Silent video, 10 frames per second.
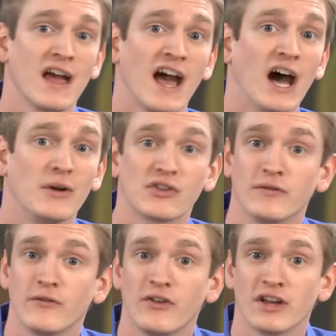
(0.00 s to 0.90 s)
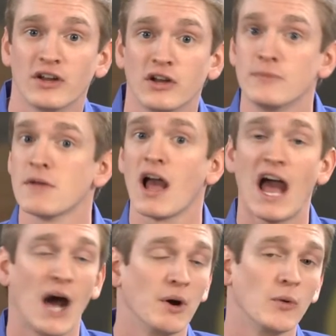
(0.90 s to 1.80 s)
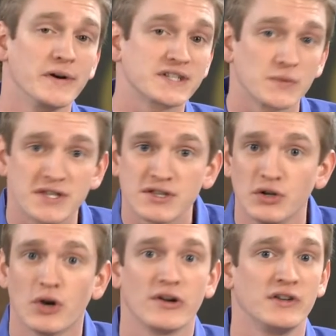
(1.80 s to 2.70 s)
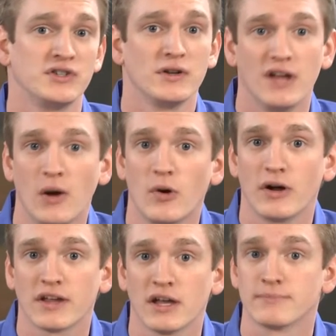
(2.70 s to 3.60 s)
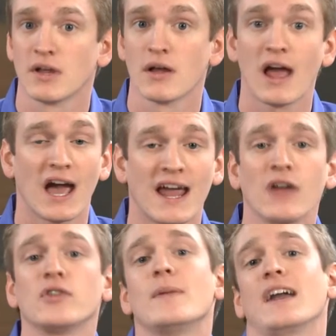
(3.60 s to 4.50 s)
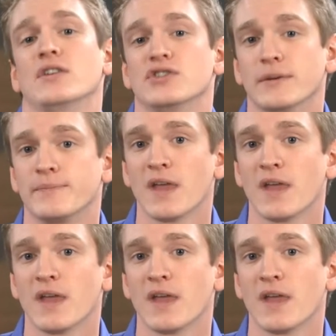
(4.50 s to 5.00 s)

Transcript: how it's configured, how it works with storage, networking, and how to manage it.